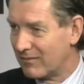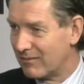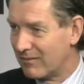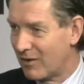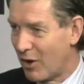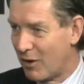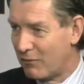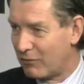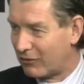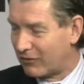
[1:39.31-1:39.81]

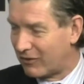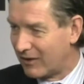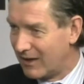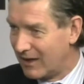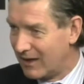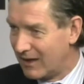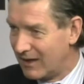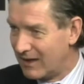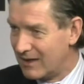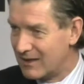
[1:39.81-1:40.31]

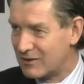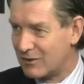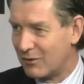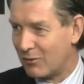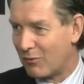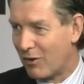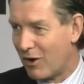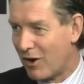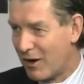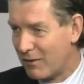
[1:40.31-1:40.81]
Overseas. You
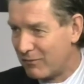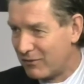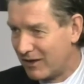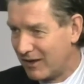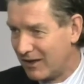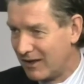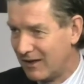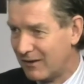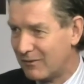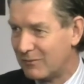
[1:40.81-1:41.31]
arrived
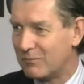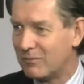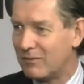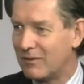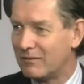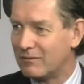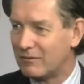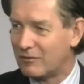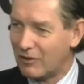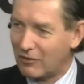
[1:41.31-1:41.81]
here.
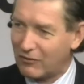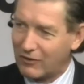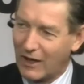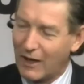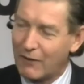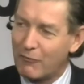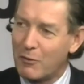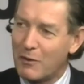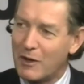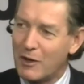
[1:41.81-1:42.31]
Just tell
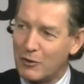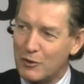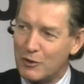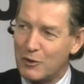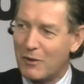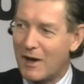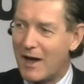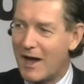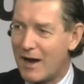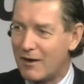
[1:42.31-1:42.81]
everyone who you
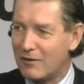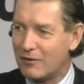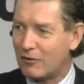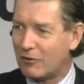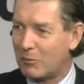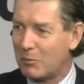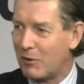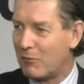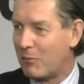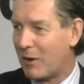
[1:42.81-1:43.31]
are. Just a
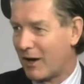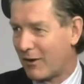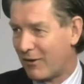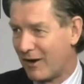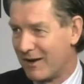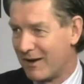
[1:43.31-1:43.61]
bit of background.